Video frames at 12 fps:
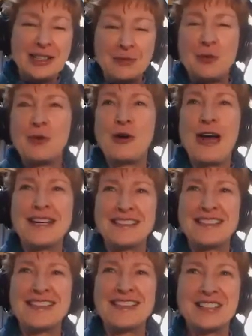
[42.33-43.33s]

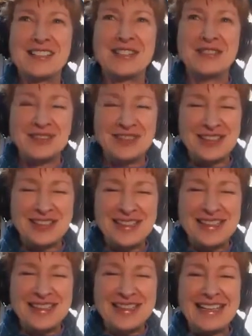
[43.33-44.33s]
practice session of
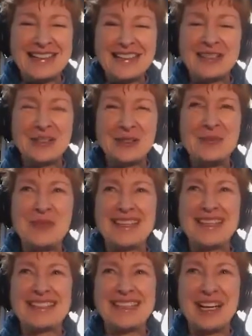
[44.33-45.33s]
getting the Zoom
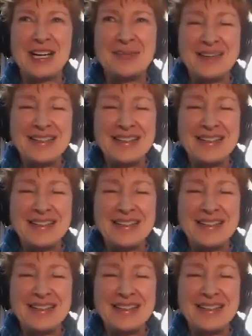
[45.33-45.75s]
thing set up.